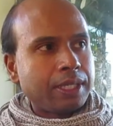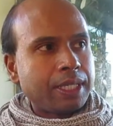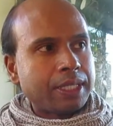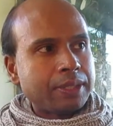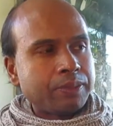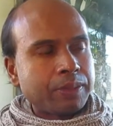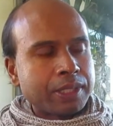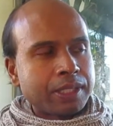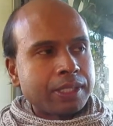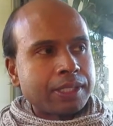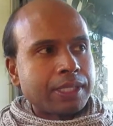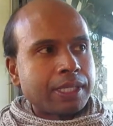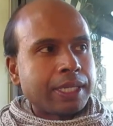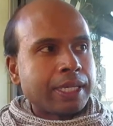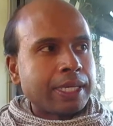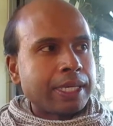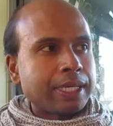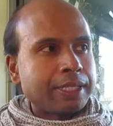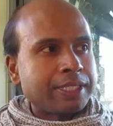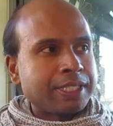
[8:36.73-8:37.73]
as much as I
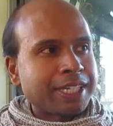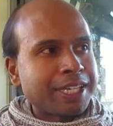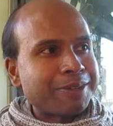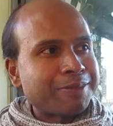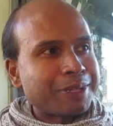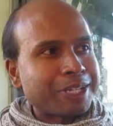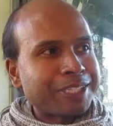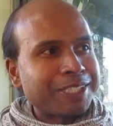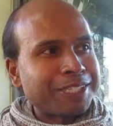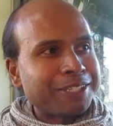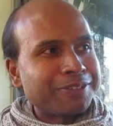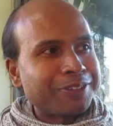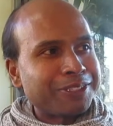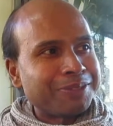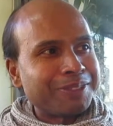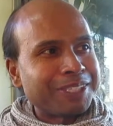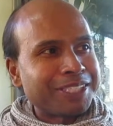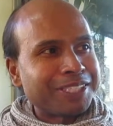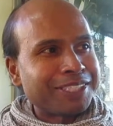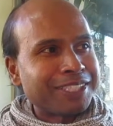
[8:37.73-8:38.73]
can, scare myself
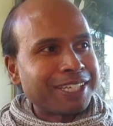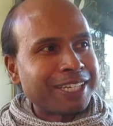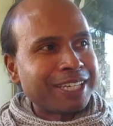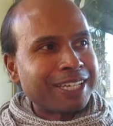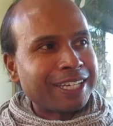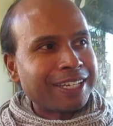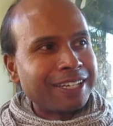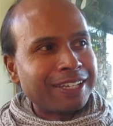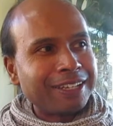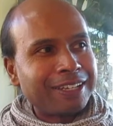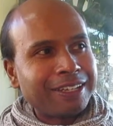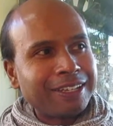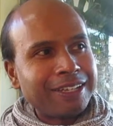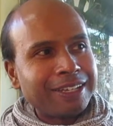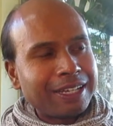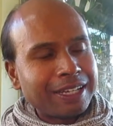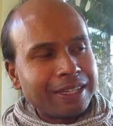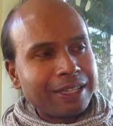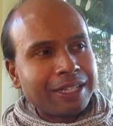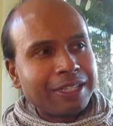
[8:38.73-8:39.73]
as much as I can,
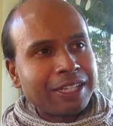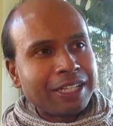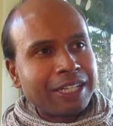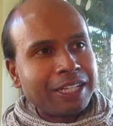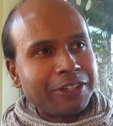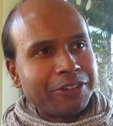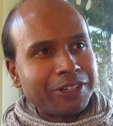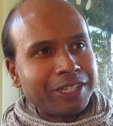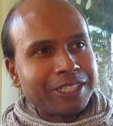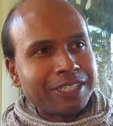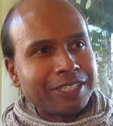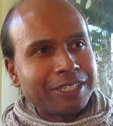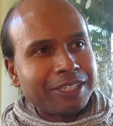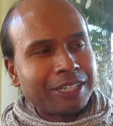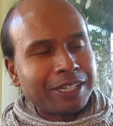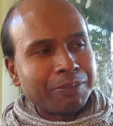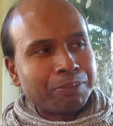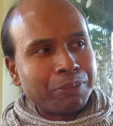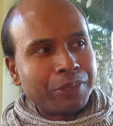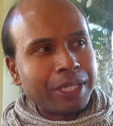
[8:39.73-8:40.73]
and then clear it,
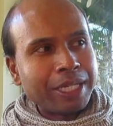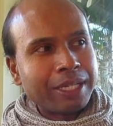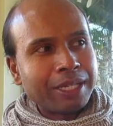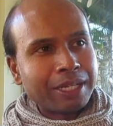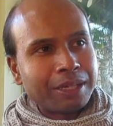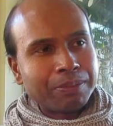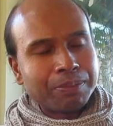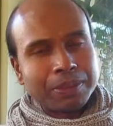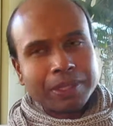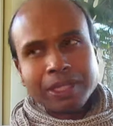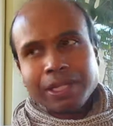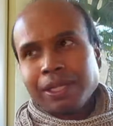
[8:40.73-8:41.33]
like bring it up.